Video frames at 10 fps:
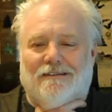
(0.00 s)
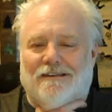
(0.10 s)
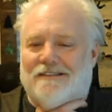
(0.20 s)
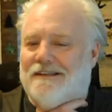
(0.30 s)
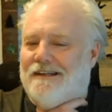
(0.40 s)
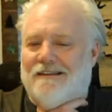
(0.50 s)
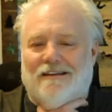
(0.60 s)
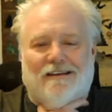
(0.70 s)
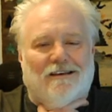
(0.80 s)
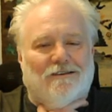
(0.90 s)
The city
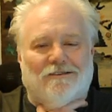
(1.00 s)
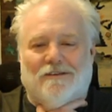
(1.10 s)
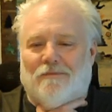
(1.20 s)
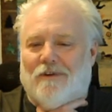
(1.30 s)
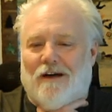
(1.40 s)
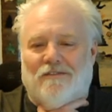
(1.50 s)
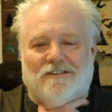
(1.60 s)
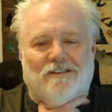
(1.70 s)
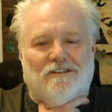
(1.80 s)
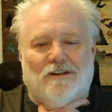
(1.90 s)
that kills the
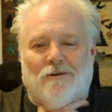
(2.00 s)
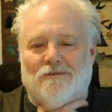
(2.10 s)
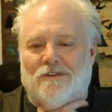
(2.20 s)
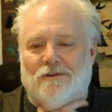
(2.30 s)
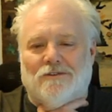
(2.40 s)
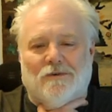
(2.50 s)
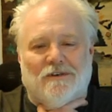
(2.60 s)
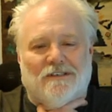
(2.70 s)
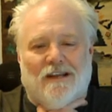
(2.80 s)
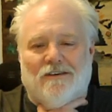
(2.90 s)
prophets and stones those who
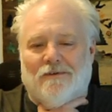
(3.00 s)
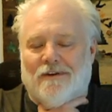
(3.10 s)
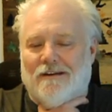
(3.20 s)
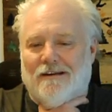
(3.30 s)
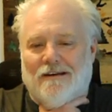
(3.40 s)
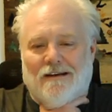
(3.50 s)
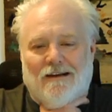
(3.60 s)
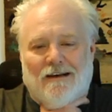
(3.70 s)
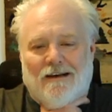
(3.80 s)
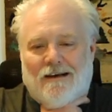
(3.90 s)
are sent to it.
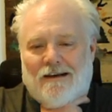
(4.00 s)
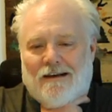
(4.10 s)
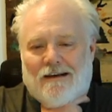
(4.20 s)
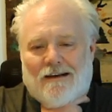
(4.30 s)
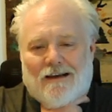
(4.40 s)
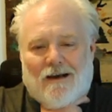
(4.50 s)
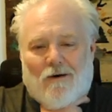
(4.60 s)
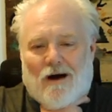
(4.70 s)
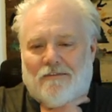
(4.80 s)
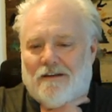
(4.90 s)

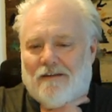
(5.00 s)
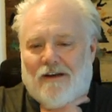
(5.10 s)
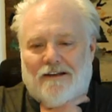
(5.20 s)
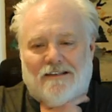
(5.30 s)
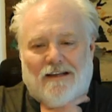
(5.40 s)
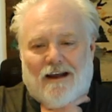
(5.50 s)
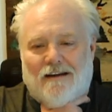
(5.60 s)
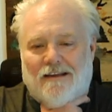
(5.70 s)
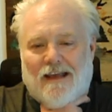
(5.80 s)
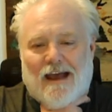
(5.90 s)
How often have I
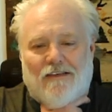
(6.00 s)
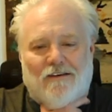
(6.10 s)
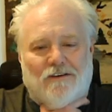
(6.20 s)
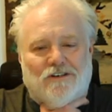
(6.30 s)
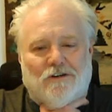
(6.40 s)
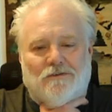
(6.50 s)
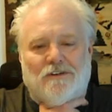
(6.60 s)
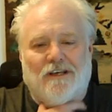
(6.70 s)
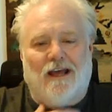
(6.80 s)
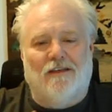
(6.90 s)
desired to gather your
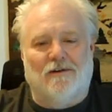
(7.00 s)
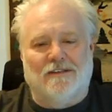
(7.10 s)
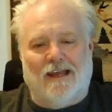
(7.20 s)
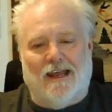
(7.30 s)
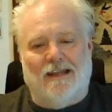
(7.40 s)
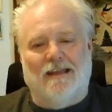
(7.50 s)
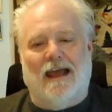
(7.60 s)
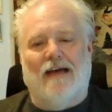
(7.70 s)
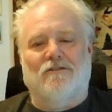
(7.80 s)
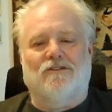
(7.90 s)
children together as a hen
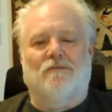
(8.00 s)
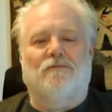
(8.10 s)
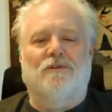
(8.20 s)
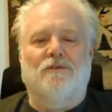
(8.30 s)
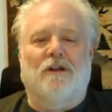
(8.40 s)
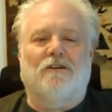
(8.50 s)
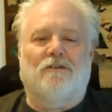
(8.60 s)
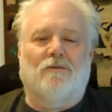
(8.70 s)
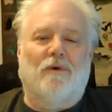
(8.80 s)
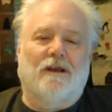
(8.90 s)
gathers her brood under
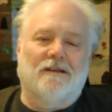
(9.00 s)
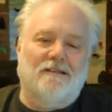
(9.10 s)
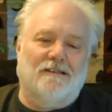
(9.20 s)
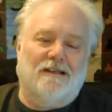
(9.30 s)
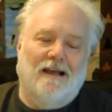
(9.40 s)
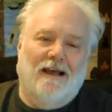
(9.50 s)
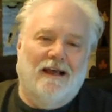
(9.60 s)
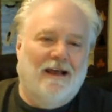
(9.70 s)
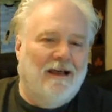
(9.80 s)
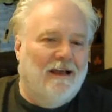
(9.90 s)
her wings,
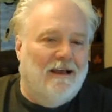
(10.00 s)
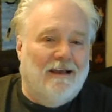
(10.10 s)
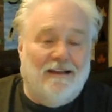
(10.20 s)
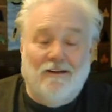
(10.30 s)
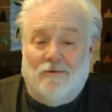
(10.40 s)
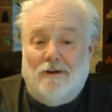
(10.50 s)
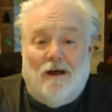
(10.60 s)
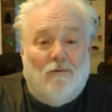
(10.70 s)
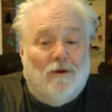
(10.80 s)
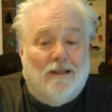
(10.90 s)
and you were
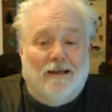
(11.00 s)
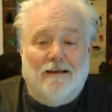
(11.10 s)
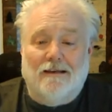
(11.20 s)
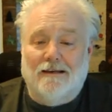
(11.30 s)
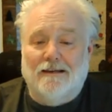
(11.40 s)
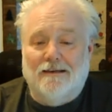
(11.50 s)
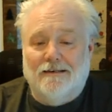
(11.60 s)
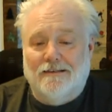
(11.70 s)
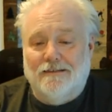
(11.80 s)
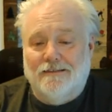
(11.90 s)
not willing.
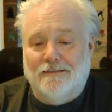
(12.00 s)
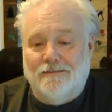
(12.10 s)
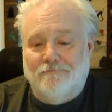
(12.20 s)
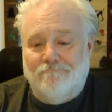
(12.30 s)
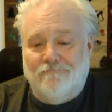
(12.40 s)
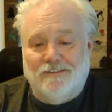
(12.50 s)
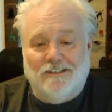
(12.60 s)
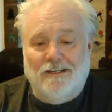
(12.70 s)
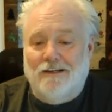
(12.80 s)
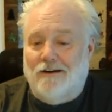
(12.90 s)

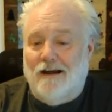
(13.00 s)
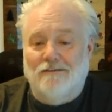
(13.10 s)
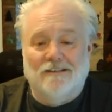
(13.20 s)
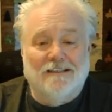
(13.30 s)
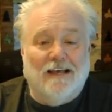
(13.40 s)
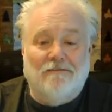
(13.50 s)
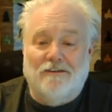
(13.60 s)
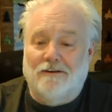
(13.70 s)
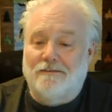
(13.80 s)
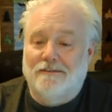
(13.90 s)
See, your house is
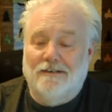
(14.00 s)
left to you.